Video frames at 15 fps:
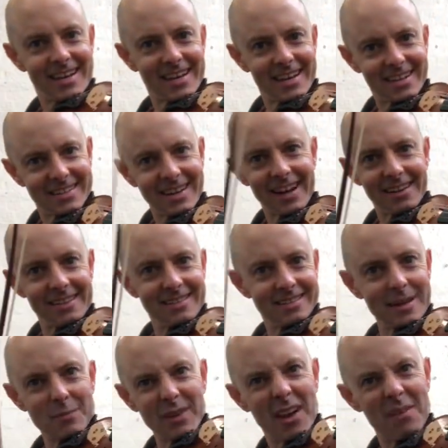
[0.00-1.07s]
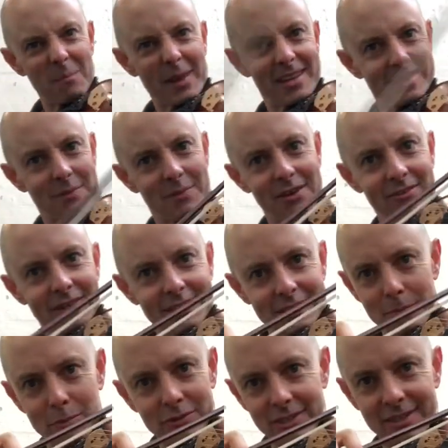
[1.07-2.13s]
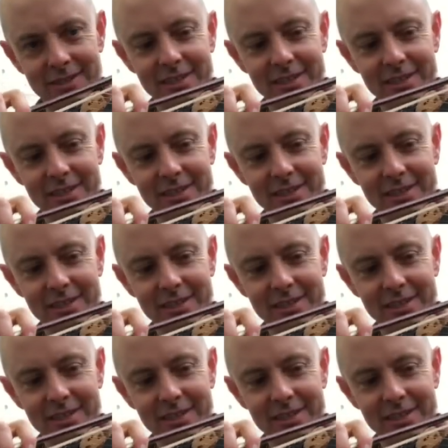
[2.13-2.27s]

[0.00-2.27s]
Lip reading: Exactly the same thing. I'll play something really simple, just the